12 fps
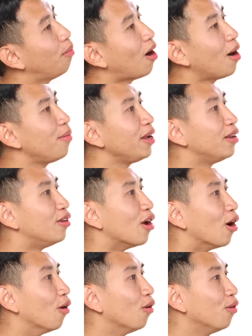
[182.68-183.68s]
Probably
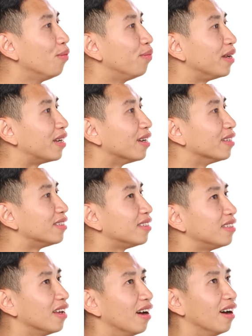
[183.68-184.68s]
no, because
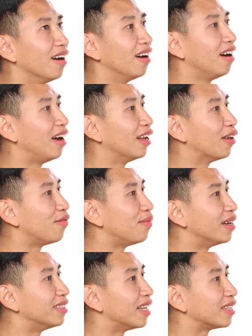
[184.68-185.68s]
uh, I love my
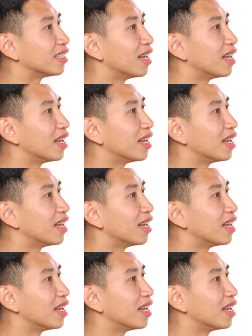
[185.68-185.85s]
sex